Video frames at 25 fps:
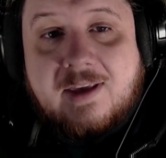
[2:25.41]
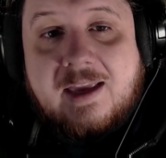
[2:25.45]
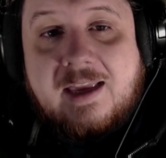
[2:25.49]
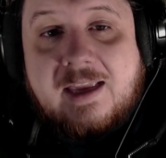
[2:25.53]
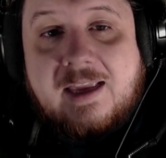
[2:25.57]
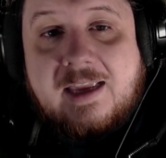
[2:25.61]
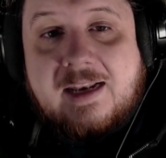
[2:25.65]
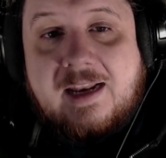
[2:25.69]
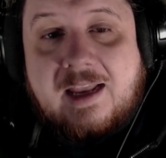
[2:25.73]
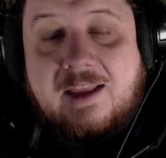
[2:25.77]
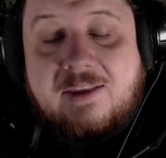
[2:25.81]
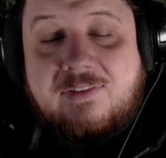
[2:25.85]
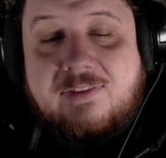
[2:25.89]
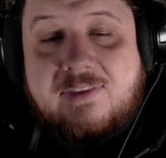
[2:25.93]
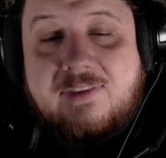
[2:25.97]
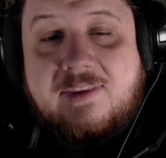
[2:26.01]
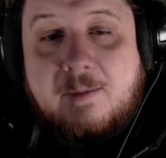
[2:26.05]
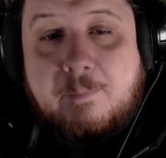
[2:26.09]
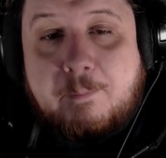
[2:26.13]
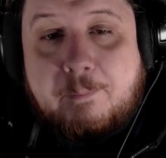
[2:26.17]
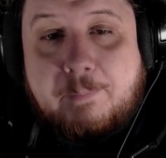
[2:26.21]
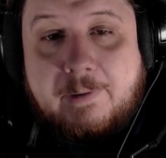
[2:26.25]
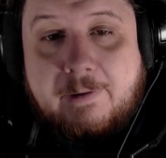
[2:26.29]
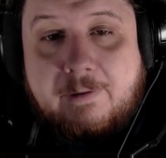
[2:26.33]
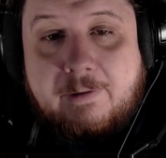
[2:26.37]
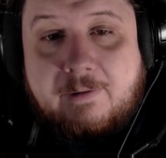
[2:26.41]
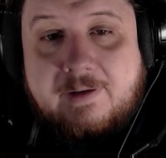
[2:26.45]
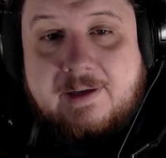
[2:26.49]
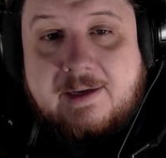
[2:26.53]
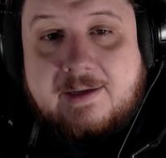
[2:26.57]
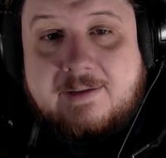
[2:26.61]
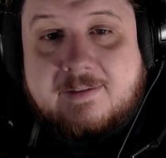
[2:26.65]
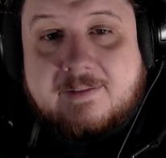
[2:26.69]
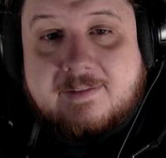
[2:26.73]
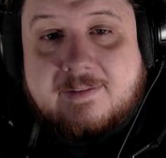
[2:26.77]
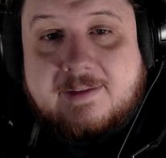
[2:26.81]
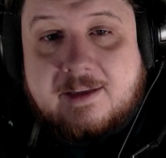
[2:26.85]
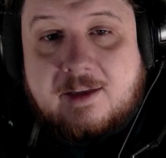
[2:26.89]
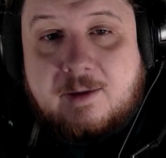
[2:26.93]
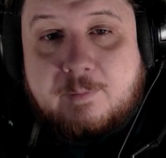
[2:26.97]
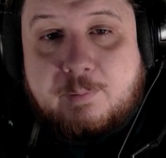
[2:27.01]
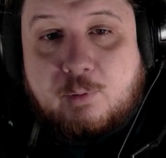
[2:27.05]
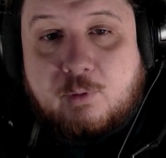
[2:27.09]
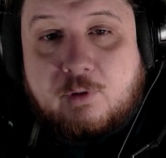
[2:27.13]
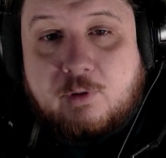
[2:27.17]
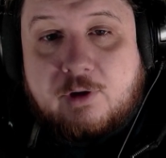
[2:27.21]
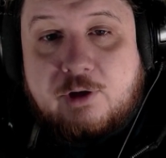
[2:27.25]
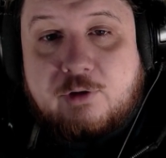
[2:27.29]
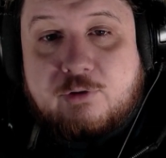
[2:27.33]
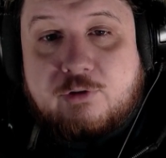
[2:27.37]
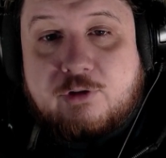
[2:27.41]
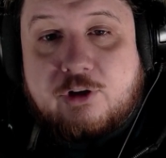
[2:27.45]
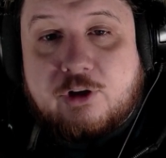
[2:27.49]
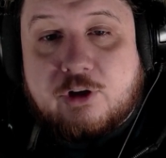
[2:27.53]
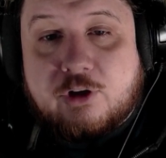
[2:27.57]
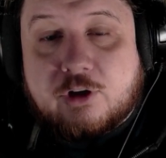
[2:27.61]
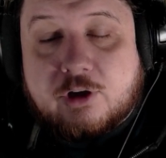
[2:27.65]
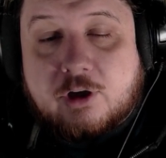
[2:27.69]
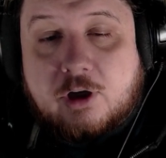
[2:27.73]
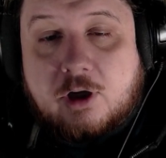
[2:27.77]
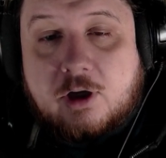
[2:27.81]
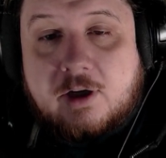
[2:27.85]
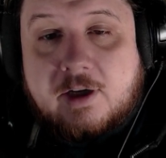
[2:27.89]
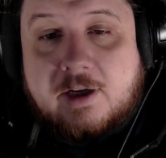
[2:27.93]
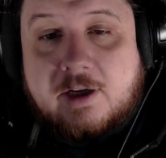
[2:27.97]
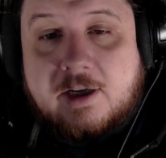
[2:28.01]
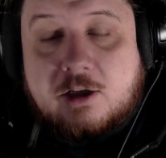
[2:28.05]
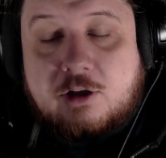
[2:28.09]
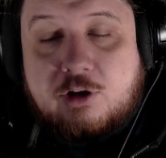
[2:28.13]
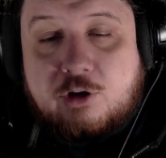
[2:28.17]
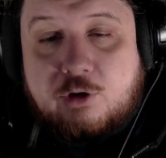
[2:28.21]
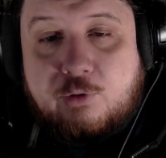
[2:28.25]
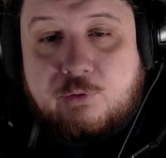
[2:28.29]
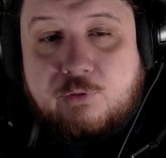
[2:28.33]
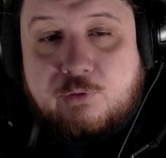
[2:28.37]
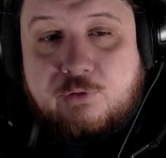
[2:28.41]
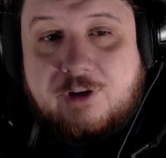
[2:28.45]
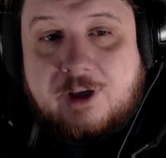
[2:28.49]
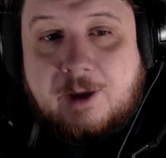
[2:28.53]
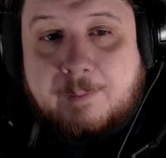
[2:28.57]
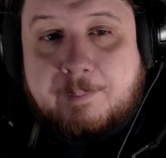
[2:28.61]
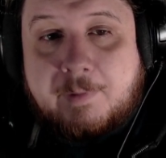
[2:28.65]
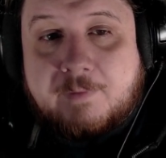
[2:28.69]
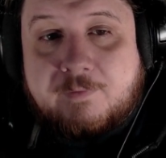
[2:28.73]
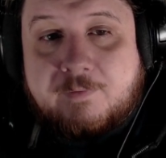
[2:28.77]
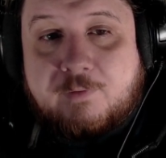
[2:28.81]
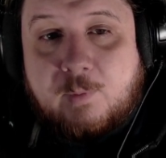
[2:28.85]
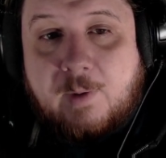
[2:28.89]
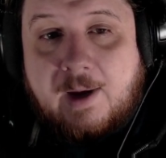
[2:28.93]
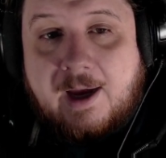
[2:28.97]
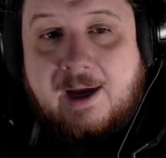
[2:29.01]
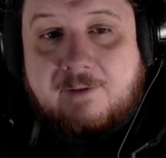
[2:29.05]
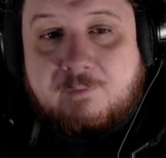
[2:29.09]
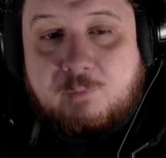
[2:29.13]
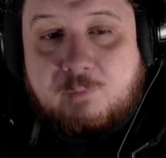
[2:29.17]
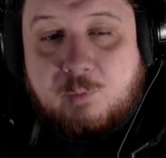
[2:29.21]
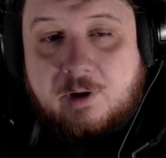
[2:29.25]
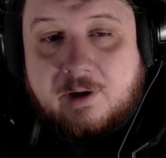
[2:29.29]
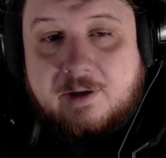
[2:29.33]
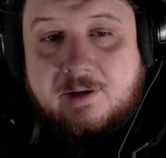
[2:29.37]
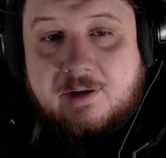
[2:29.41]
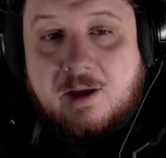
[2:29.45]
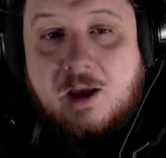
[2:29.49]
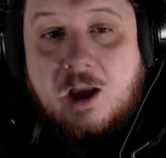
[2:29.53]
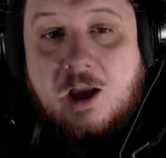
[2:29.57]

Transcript: It has the ability to teleport you to your current clue step if you have one.